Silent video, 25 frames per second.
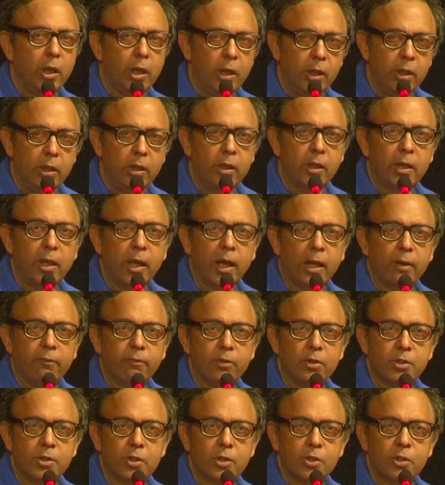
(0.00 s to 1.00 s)
in the
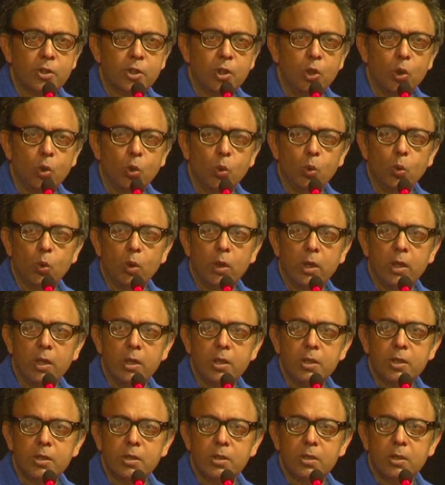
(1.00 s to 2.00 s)
Canvas Askew
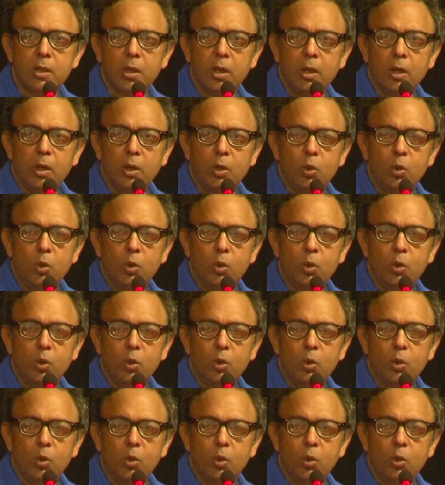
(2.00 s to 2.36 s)
is